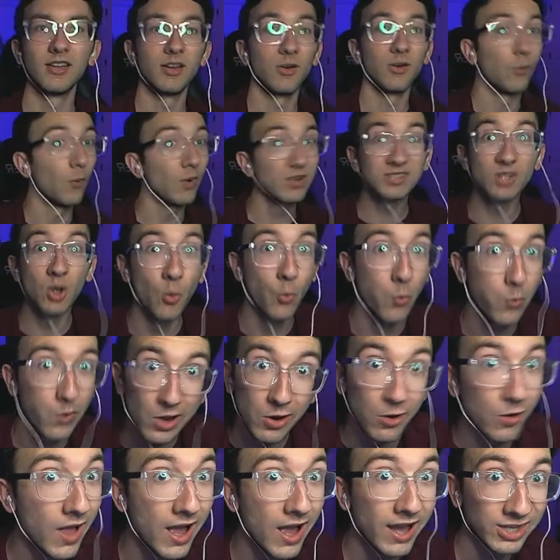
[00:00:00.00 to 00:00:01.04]
What's a
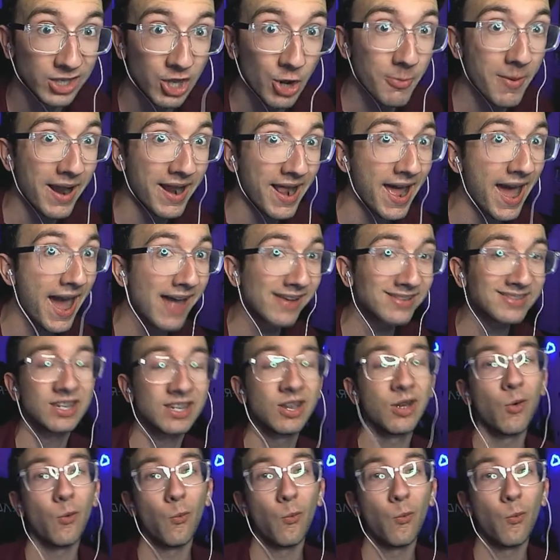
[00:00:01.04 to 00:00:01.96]
wheel lock, you might ask?